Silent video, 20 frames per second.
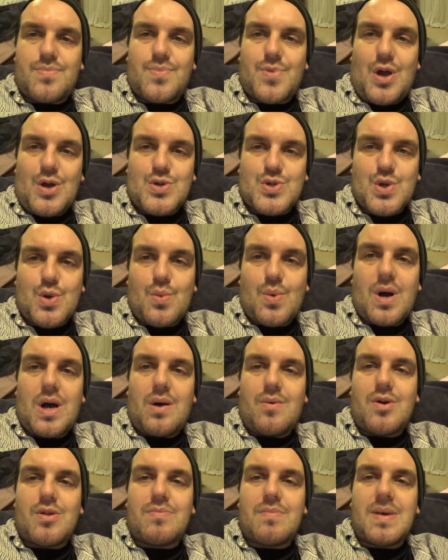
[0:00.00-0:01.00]
those who
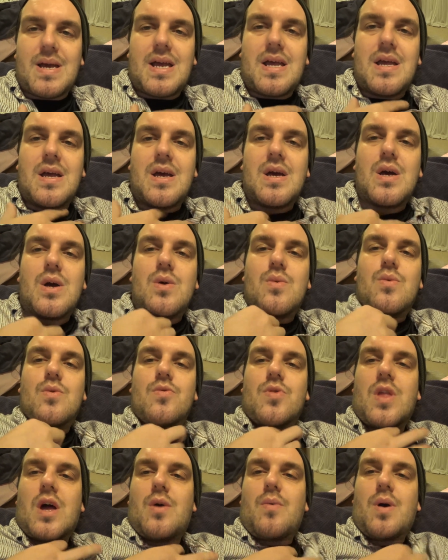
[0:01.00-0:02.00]
work with me will
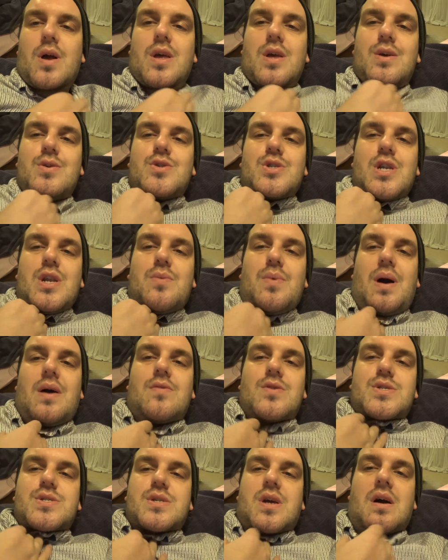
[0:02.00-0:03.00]
know I usually wear
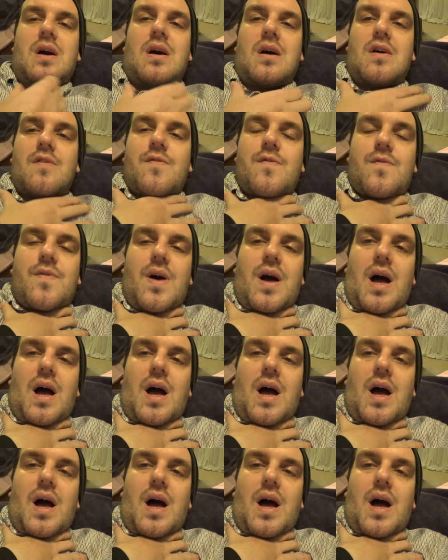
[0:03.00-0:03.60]
a scarf.